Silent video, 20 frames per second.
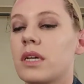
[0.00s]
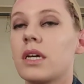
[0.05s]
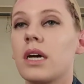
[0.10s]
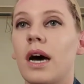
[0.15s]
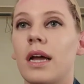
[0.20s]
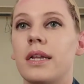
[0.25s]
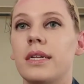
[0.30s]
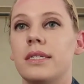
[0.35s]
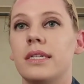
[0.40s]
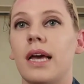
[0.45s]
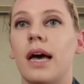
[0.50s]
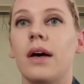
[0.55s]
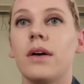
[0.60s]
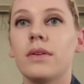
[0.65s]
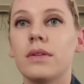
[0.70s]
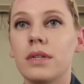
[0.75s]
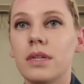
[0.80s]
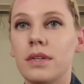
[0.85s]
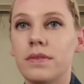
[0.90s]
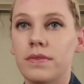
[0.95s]
cut it
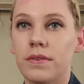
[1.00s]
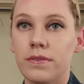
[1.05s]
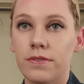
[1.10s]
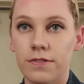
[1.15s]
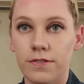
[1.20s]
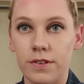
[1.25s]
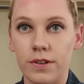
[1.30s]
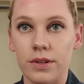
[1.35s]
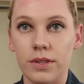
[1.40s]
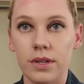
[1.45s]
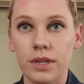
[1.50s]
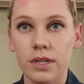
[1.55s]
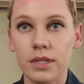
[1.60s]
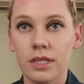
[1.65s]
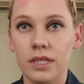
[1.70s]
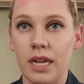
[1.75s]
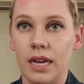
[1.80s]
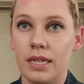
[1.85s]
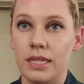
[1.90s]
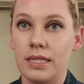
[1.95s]
down even further
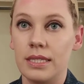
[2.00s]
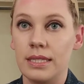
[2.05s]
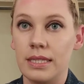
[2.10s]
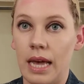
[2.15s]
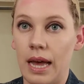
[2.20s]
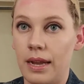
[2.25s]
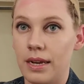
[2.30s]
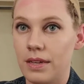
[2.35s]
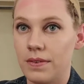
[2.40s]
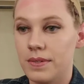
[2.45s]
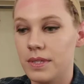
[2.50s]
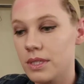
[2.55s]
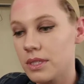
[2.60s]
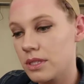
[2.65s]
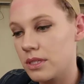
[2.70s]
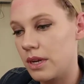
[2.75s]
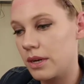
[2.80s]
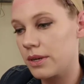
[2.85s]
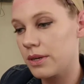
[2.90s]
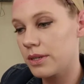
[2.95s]
so that it sat even
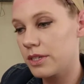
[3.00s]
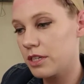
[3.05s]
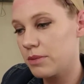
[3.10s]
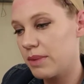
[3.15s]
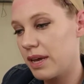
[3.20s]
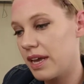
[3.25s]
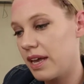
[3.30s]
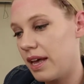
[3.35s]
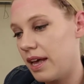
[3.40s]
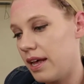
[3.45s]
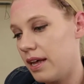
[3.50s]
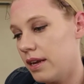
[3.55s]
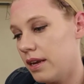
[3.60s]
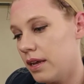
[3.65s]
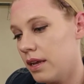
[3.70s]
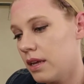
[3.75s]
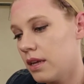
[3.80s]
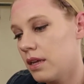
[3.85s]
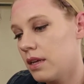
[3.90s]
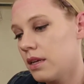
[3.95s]
snugger to my head.